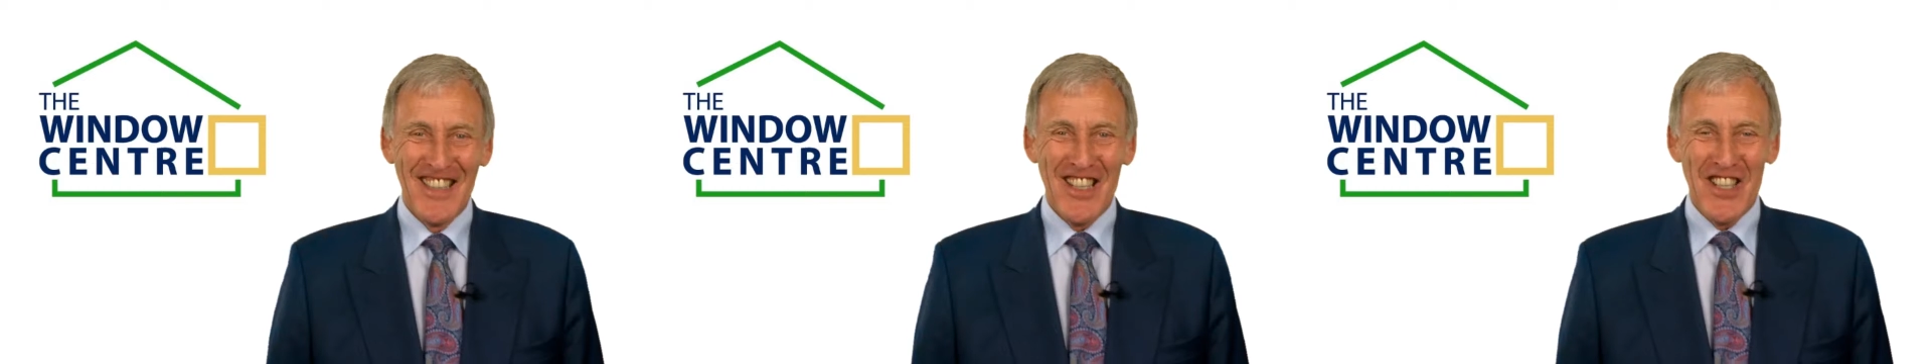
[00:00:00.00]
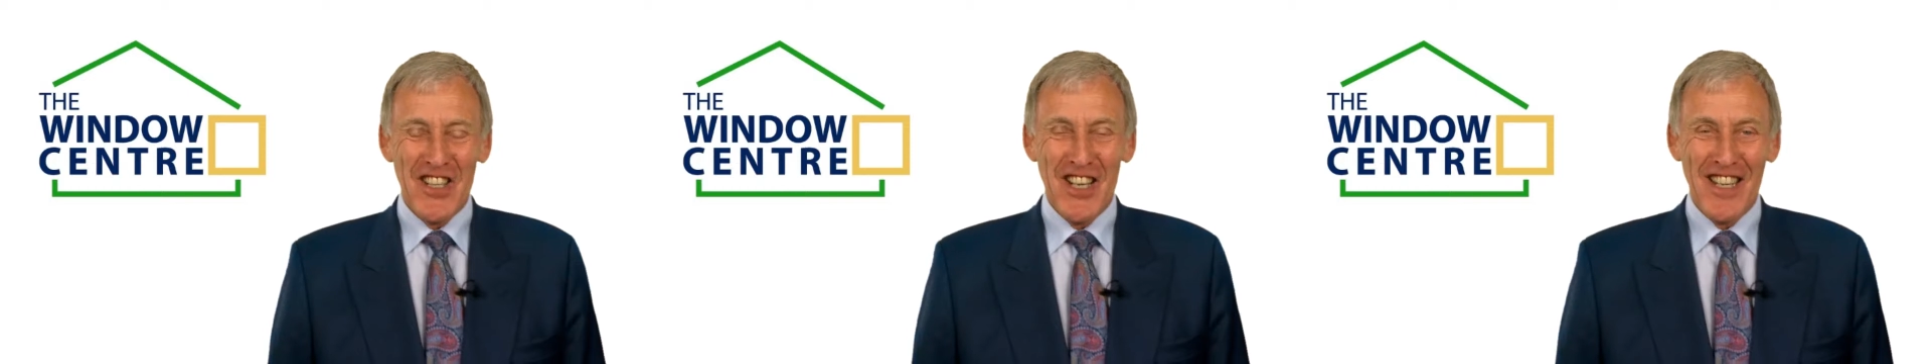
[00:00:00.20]

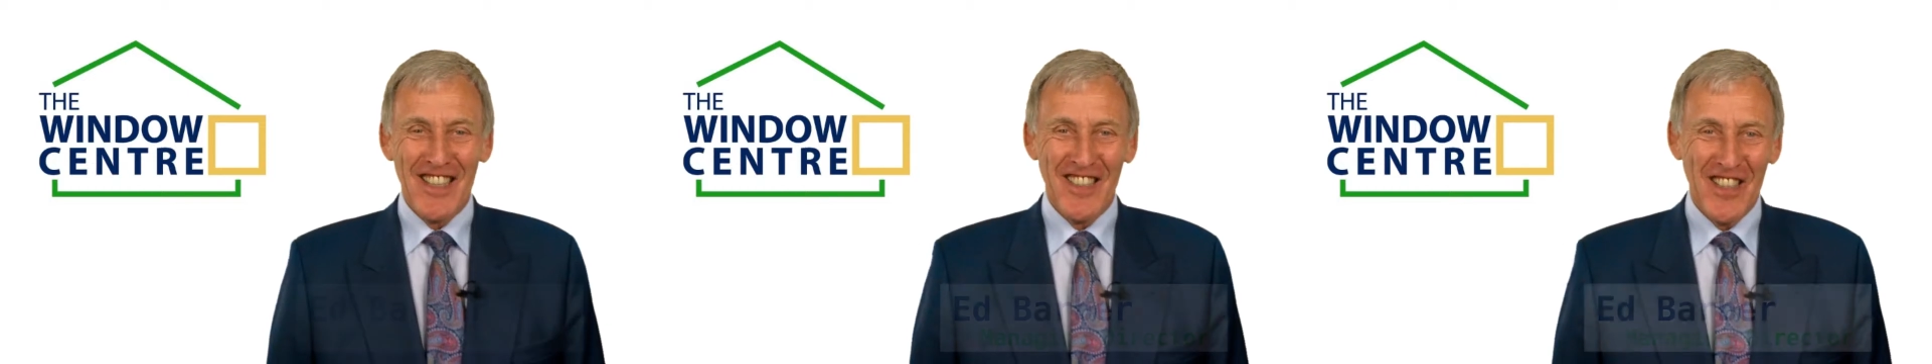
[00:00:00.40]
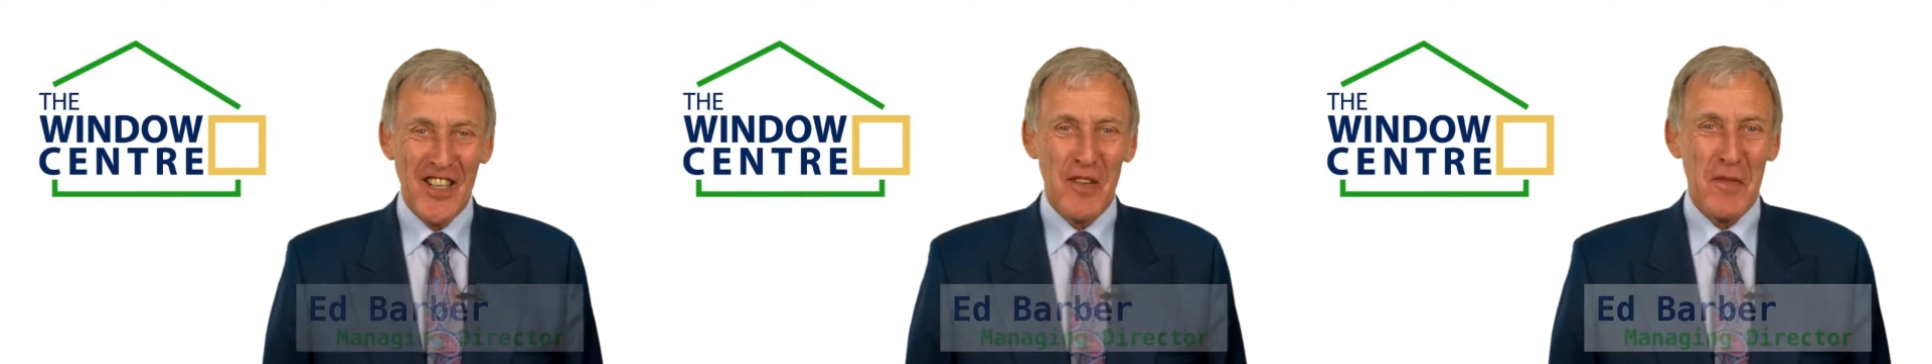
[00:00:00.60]
Hi,
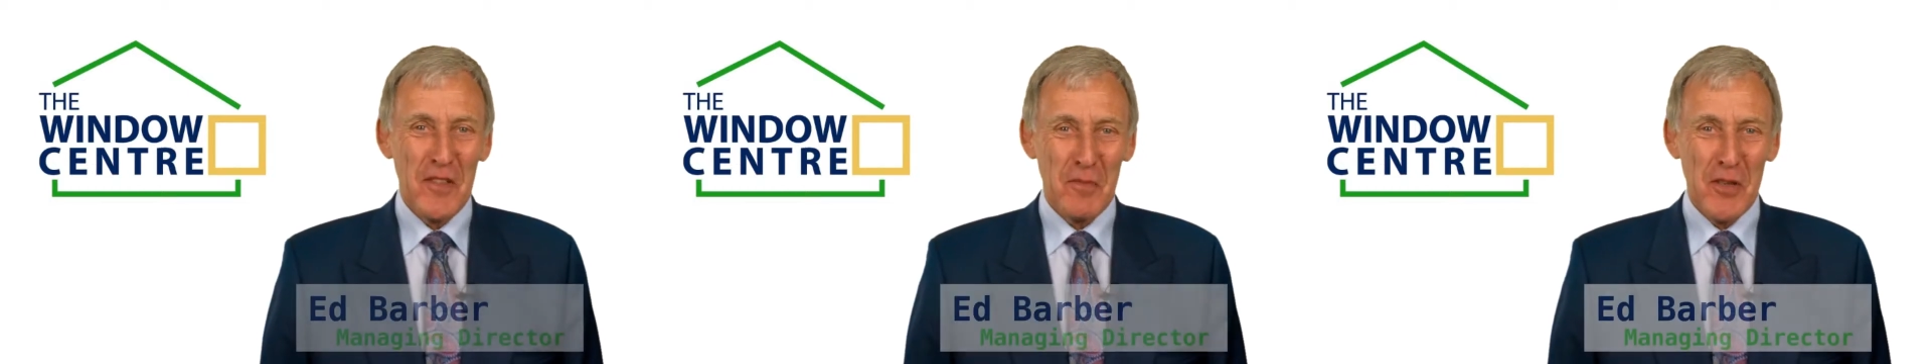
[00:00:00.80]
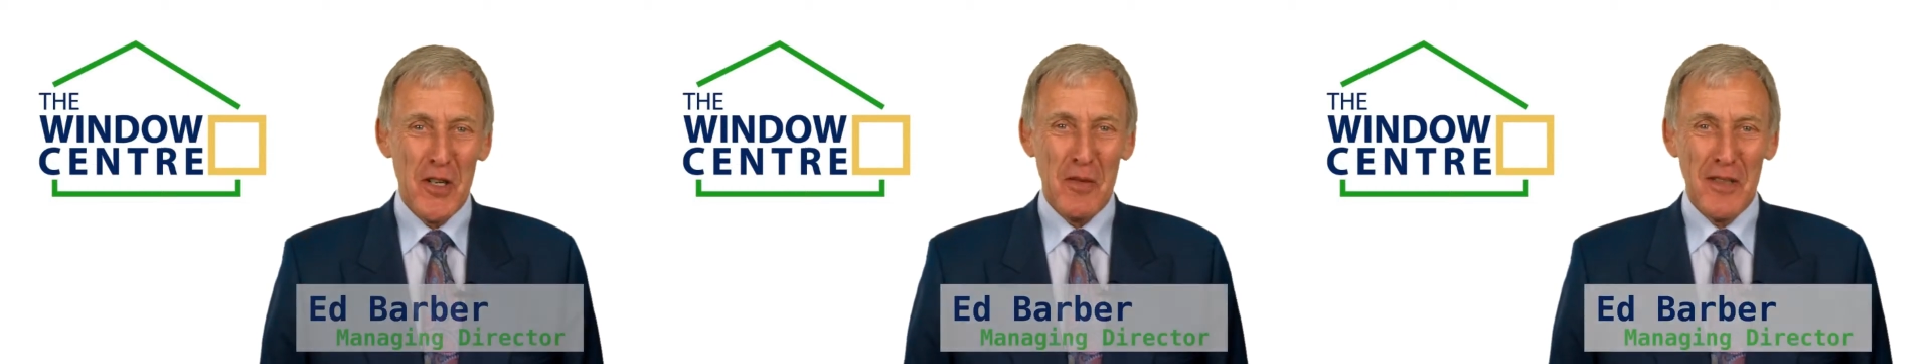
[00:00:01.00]
I'm
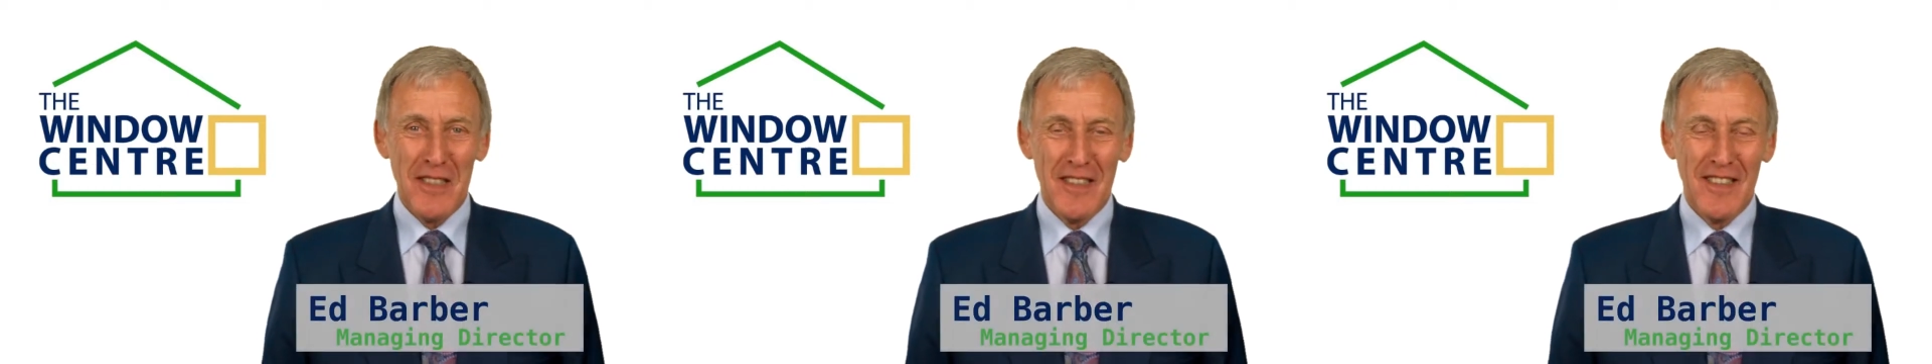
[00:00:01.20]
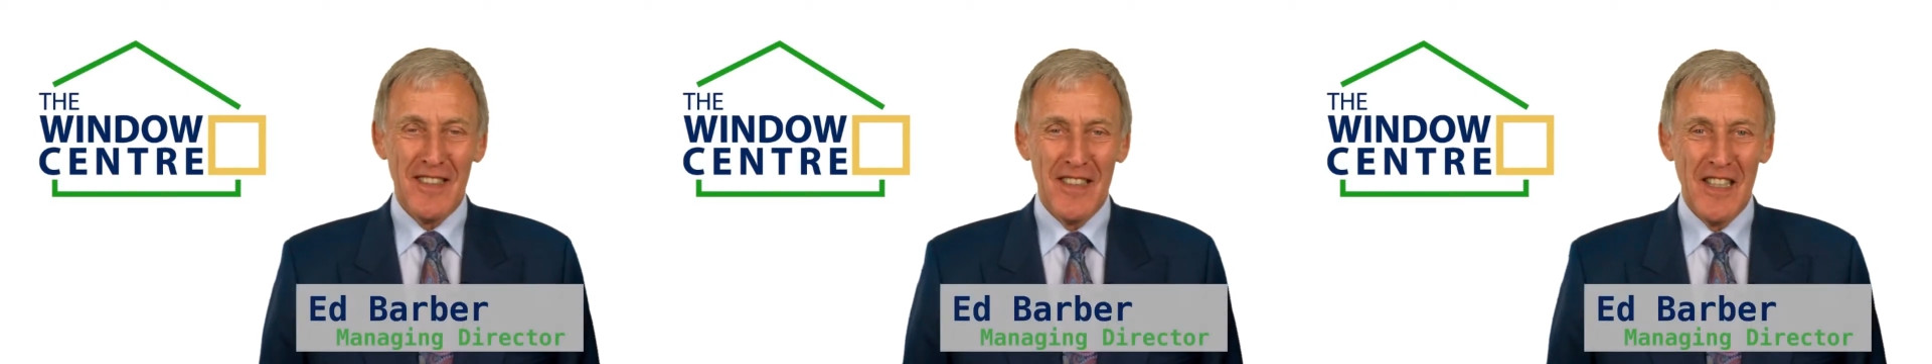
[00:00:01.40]
Ed Barber,
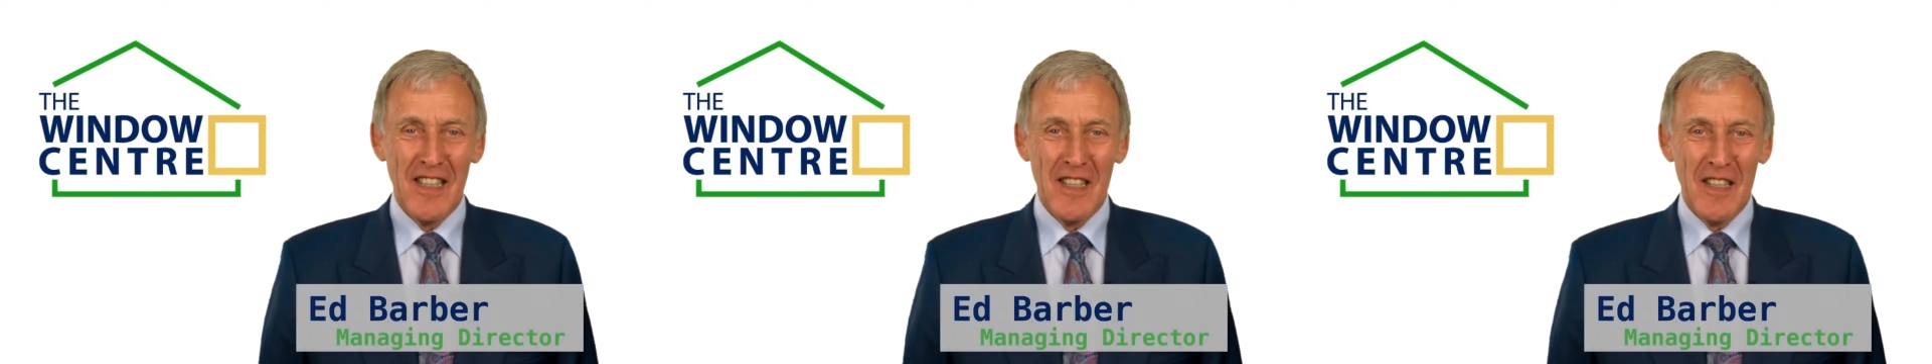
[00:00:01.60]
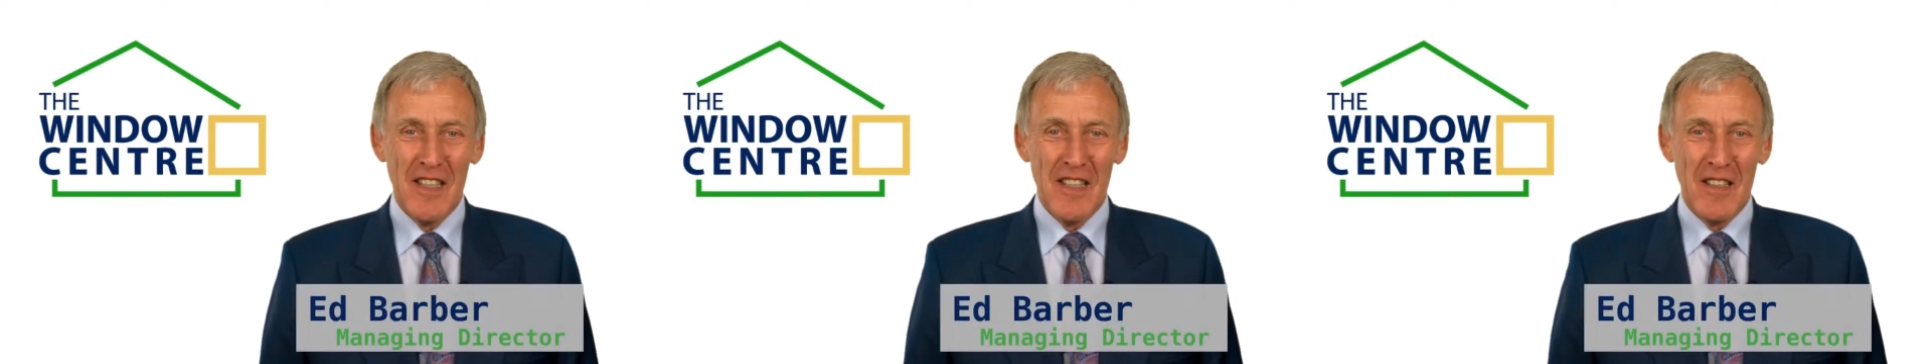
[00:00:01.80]

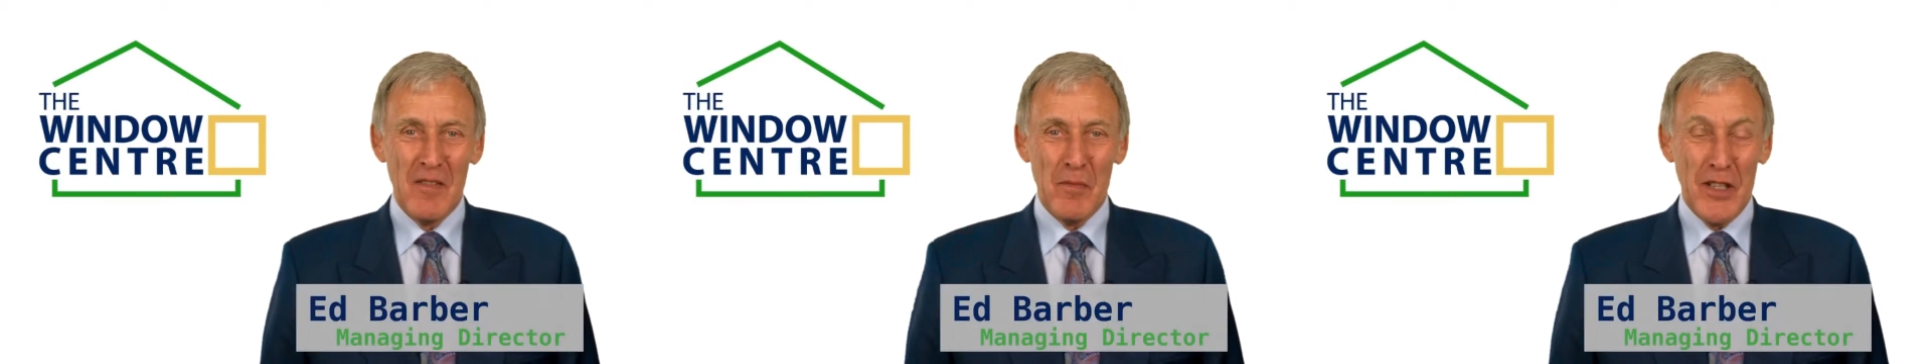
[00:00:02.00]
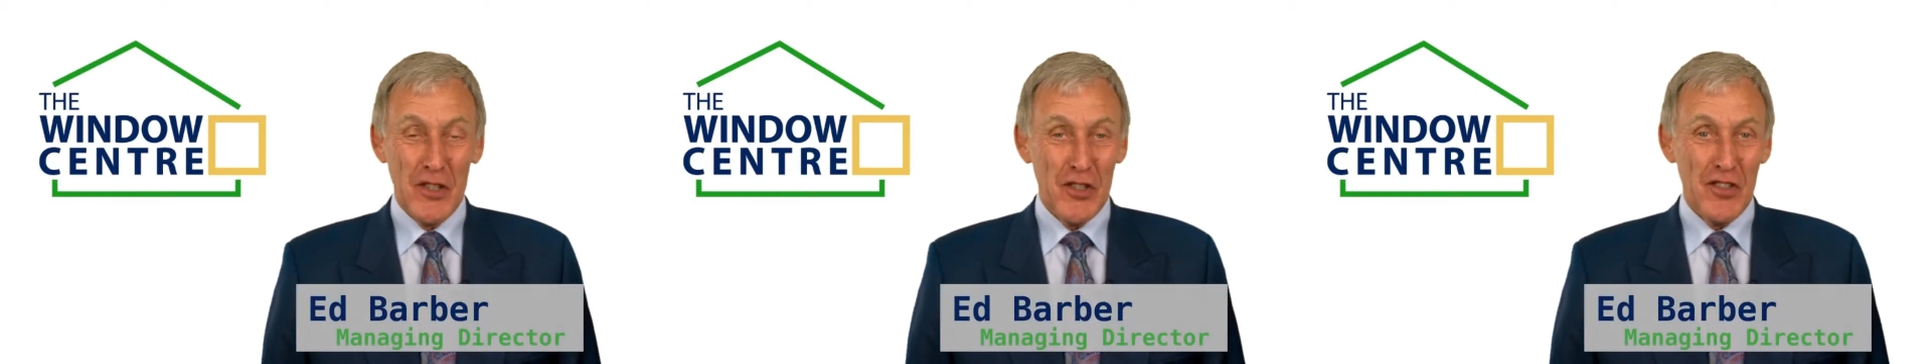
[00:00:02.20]

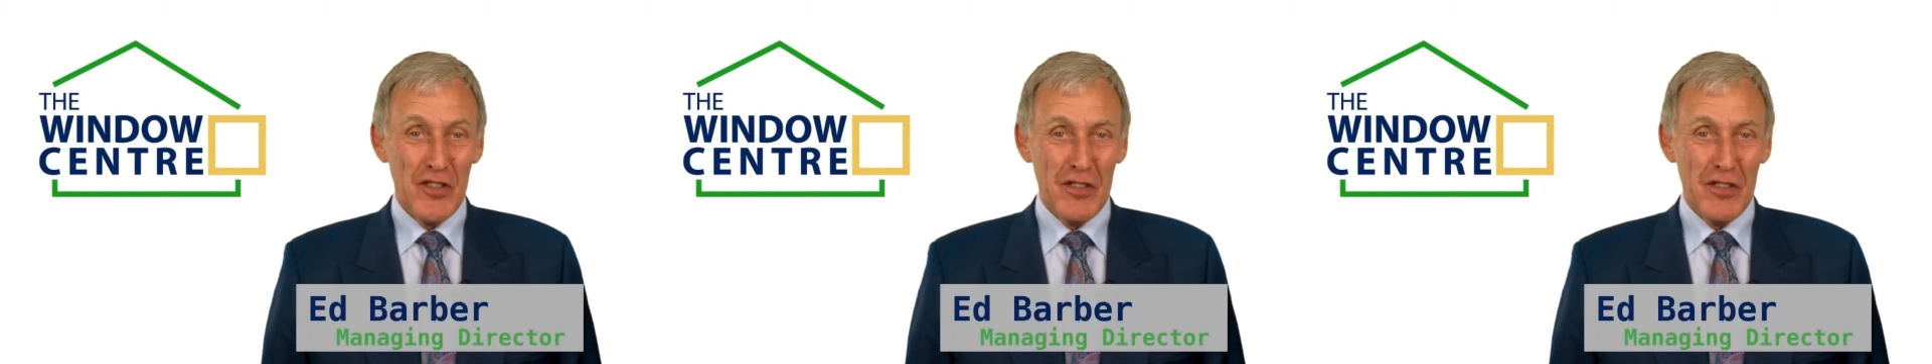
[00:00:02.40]
Managing